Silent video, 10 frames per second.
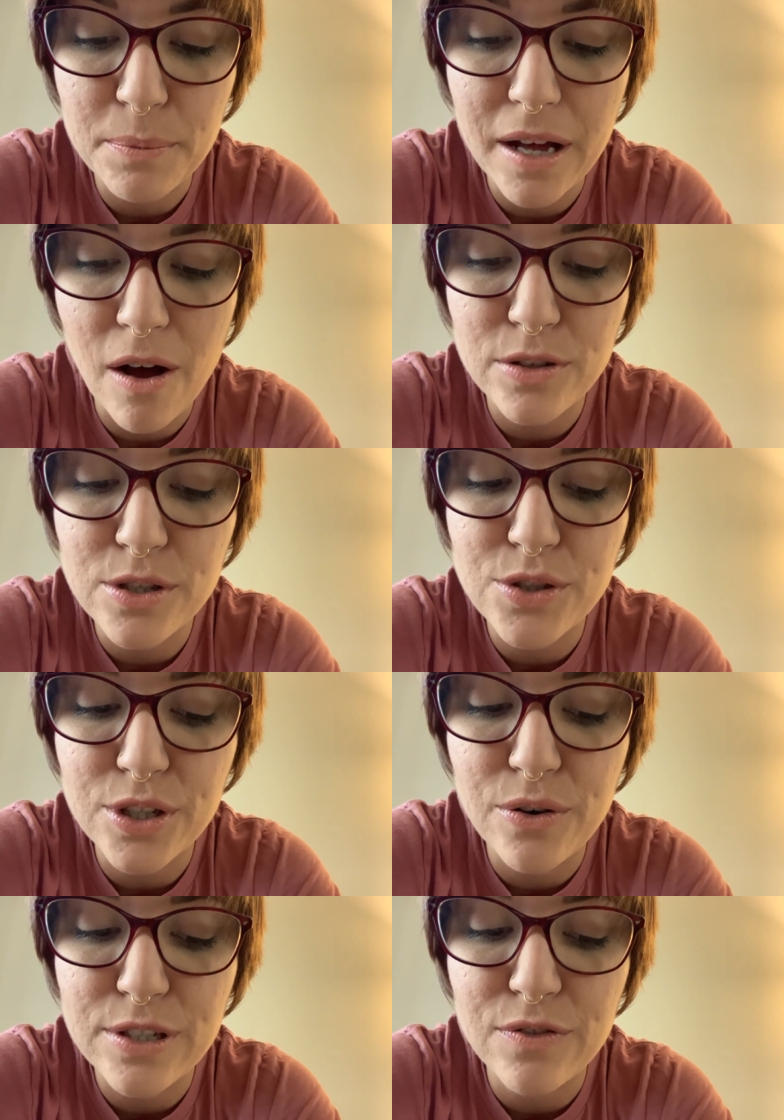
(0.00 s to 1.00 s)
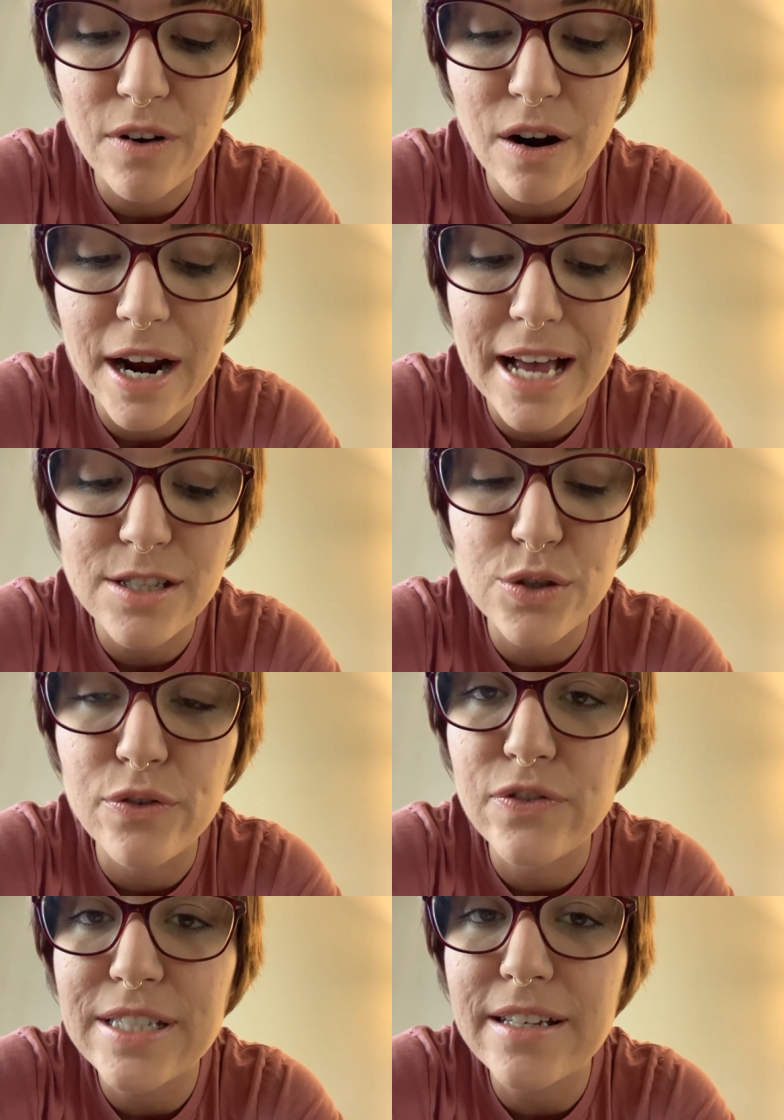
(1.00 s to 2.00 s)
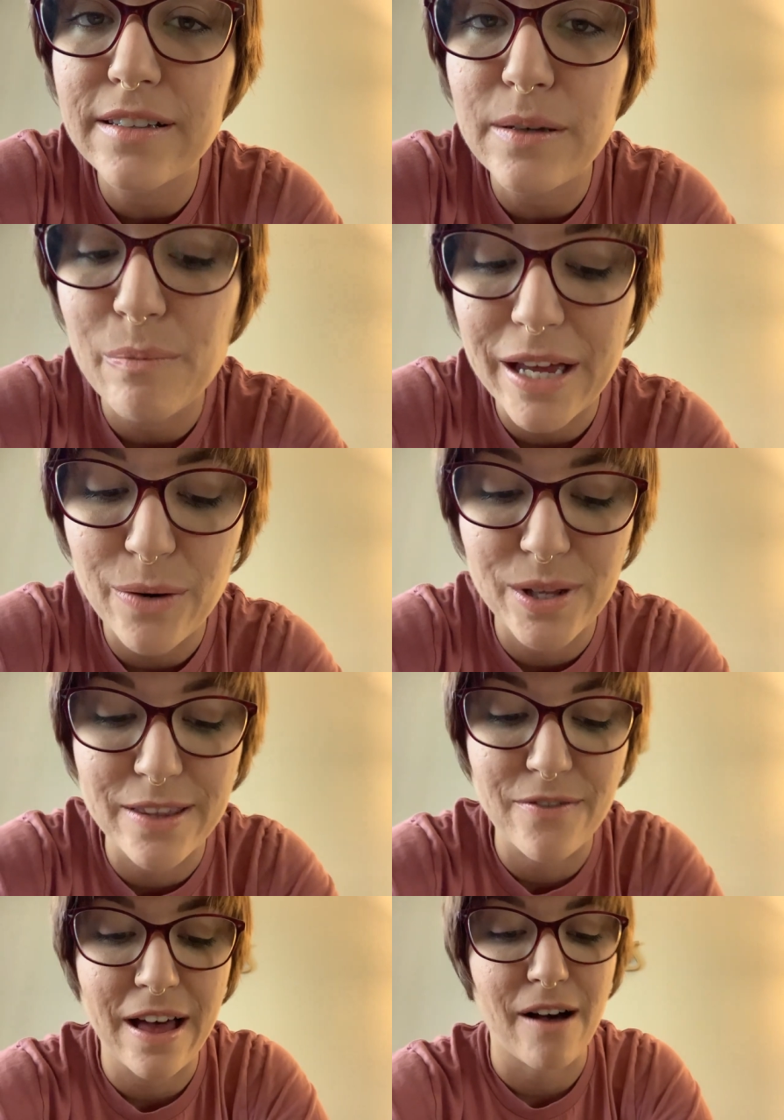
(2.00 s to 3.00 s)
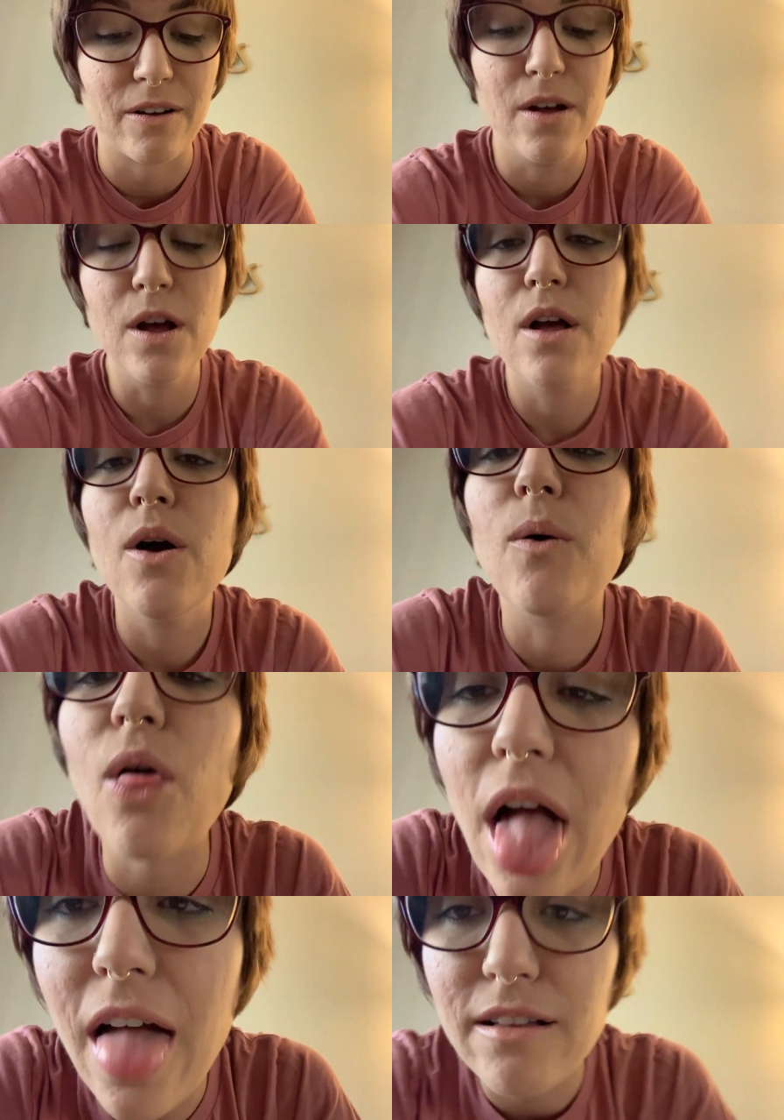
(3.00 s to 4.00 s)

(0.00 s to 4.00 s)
but also to go as far as to physically mate with the Valg. What?